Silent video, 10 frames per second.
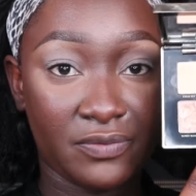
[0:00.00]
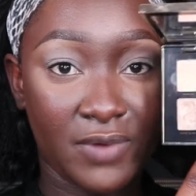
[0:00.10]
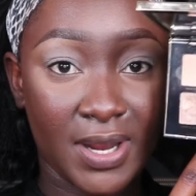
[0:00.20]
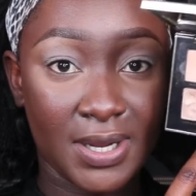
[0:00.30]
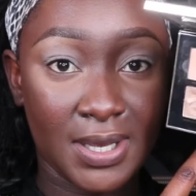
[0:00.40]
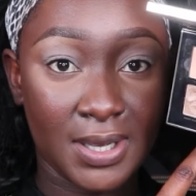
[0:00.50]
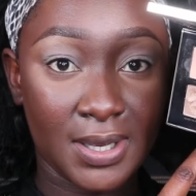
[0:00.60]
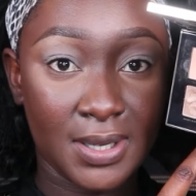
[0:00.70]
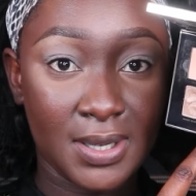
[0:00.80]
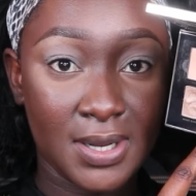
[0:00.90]
right
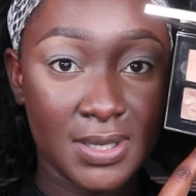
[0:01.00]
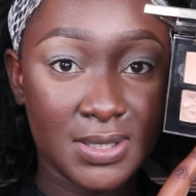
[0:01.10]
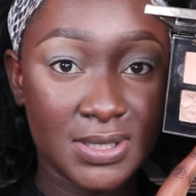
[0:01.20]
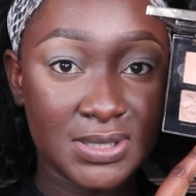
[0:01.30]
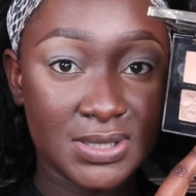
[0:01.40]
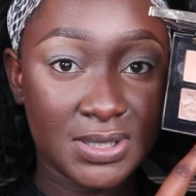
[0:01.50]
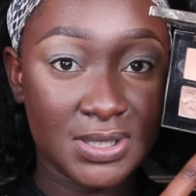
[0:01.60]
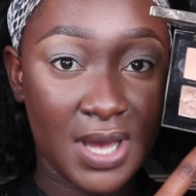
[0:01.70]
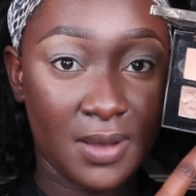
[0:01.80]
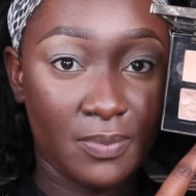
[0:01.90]
here. This is a
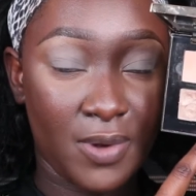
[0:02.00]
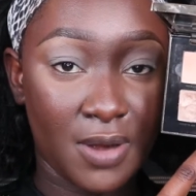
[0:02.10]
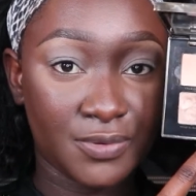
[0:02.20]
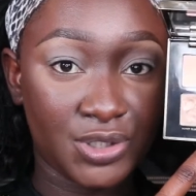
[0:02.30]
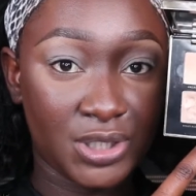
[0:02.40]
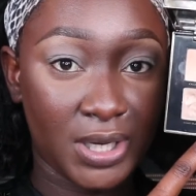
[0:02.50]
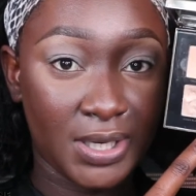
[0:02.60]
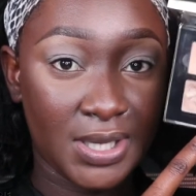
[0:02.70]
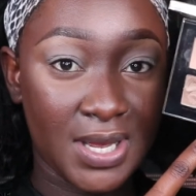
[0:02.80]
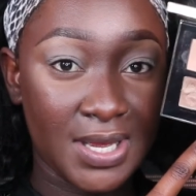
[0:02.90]
dark brown shade.